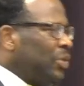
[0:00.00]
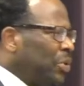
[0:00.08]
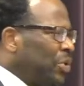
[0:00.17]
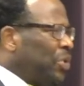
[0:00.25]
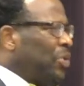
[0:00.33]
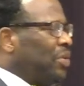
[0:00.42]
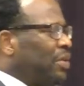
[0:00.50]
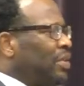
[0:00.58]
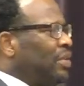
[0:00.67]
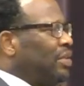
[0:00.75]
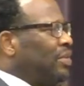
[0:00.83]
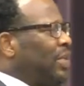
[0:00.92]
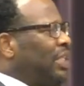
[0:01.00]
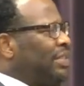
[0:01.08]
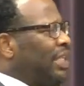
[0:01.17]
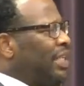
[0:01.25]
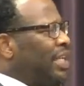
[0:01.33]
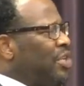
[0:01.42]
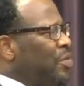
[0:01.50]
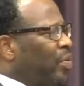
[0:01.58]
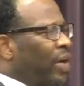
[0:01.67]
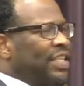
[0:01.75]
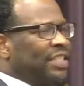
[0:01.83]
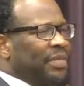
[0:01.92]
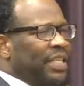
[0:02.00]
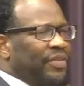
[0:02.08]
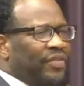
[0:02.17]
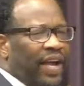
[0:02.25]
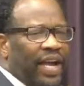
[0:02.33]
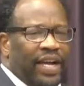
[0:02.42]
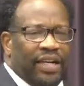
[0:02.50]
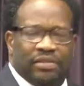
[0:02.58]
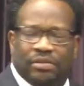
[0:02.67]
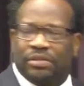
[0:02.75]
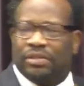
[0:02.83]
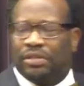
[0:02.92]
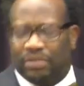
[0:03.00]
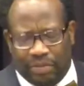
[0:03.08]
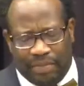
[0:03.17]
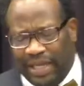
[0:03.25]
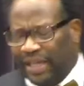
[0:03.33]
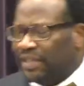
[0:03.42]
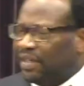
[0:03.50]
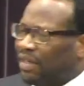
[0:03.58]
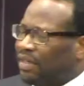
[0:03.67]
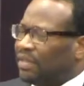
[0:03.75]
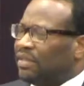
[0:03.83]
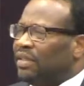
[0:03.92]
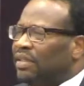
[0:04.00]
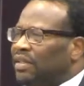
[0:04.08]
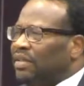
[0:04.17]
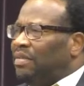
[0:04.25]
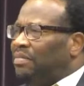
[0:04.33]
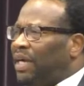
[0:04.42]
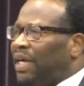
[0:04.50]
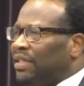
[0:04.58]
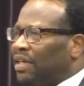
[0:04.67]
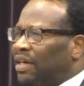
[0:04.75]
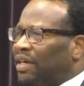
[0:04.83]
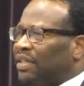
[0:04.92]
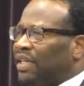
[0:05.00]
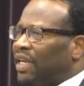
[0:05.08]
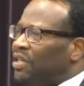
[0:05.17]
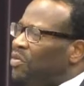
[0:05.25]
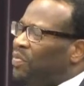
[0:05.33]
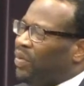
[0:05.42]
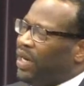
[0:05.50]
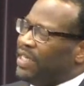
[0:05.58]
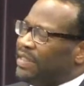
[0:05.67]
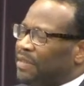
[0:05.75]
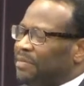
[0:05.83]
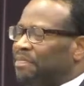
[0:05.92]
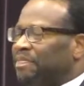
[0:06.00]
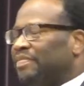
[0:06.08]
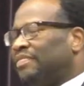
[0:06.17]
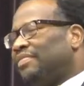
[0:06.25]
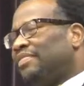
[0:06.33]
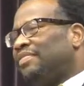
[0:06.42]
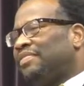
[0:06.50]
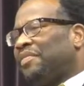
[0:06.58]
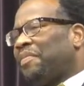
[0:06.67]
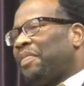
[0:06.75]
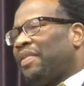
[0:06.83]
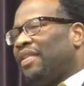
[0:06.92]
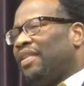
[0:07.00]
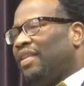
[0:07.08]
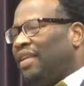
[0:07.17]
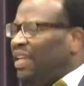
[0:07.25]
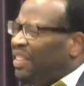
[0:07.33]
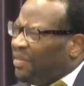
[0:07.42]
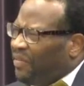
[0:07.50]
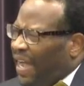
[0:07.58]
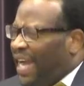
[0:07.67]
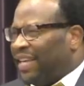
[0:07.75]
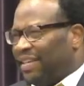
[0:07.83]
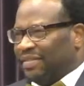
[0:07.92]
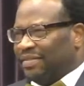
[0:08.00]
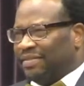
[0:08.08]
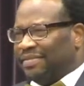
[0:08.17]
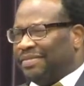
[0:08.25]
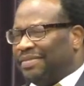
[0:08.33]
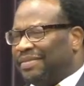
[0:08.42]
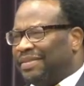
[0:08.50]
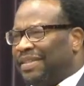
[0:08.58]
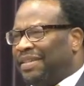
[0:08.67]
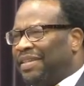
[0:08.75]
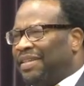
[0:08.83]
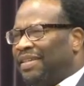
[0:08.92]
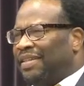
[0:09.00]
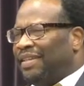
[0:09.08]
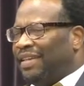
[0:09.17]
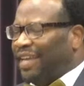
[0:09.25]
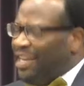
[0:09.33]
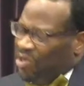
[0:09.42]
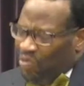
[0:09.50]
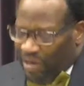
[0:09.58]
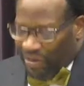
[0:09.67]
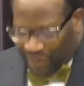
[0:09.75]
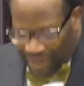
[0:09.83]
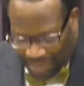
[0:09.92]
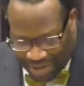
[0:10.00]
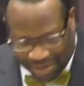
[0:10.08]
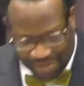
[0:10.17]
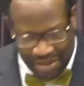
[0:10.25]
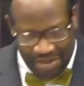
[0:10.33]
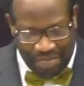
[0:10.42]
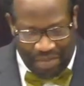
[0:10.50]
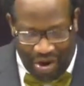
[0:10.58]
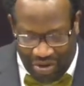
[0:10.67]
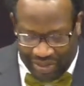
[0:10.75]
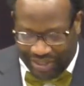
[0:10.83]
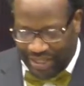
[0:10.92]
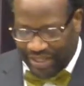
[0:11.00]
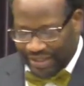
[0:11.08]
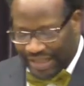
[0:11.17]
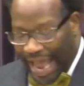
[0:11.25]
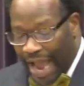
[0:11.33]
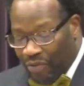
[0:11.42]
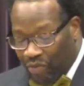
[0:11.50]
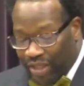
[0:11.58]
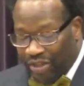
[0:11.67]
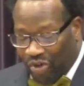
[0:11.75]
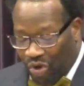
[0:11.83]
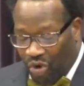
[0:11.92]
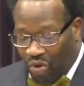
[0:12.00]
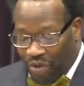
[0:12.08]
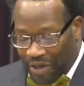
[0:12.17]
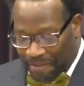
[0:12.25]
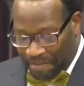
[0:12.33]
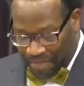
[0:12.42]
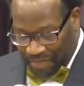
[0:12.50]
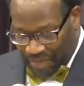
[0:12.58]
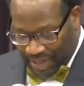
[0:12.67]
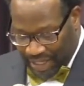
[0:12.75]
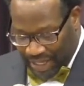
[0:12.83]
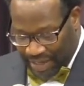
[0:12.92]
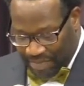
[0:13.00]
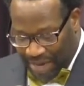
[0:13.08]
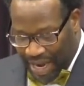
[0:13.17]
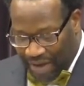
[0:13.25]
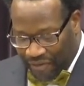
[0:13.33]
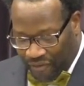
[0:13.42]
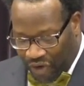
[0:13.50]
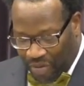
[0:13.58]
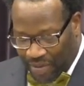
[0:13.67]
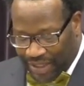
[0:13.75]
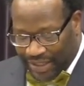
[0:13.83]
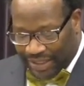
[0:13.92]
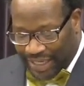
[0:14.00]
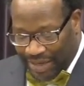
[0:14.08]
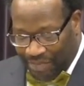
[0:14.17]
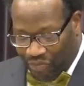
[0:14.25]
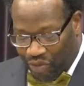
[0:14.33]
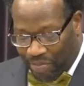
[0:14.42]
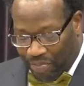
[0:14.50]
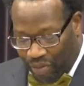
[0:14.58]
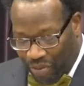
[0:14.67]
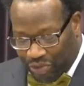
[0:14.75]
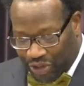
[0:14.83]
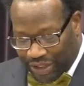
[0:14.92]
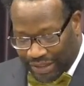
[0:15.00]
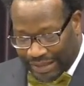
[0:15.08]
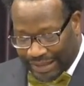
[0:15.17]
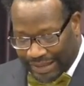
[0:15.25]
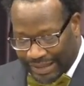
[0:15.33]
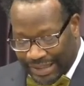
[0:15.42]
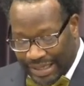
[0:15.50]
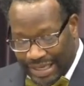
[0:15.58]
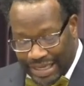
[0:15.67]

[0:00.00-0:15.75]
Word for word: Ooh, what it say? Can you praise Him in the fire? Oh, my God. My God. Can you praise Him in the fire? Can you lift him up? Paul says, I rather glory in my infirmities, in reproaches,